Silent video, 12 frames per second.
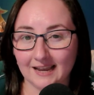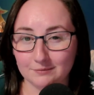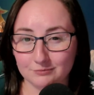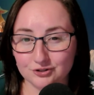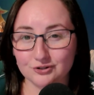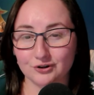
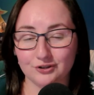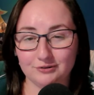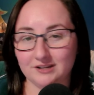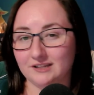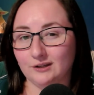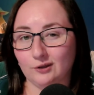I'm sure
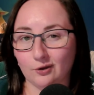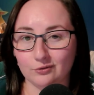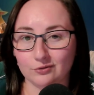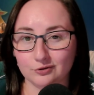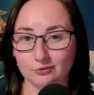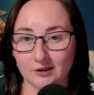you didn't
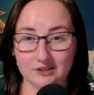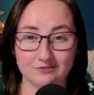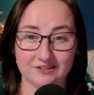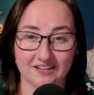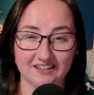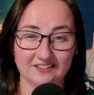go through what you
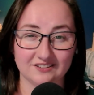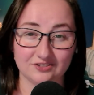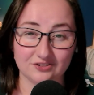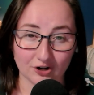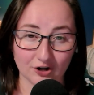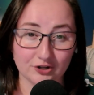did to
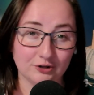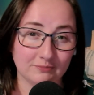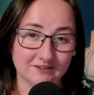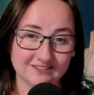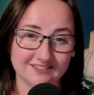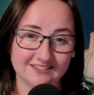start your
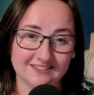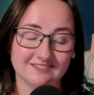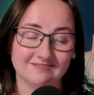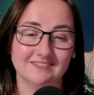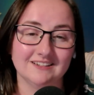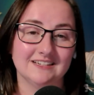
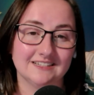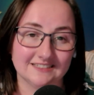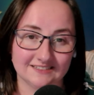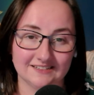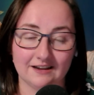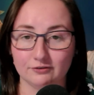business
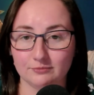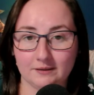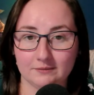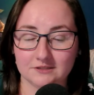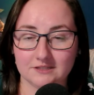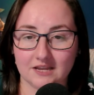to never be
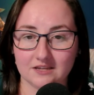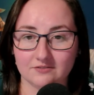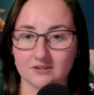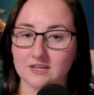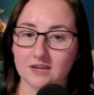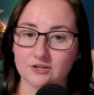able to take a
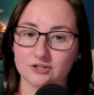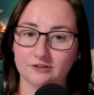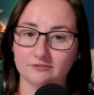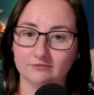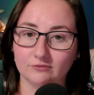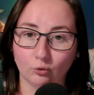
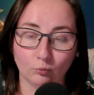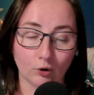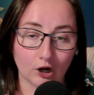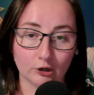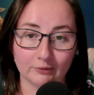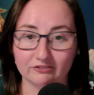vacation or
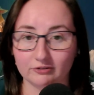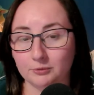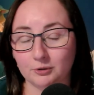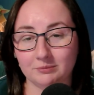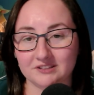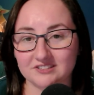walk away from
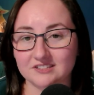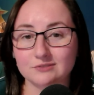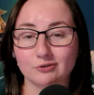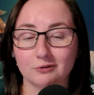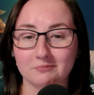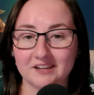your business
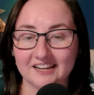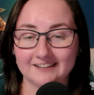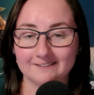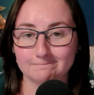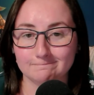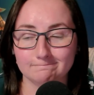for a
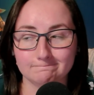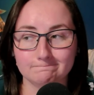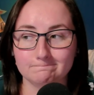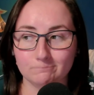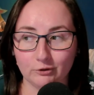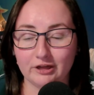minute
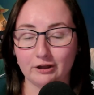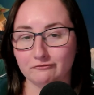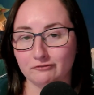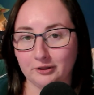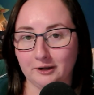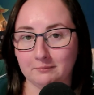without it
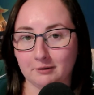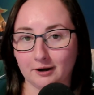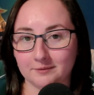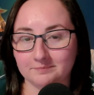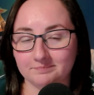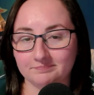falling
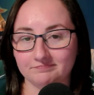apart.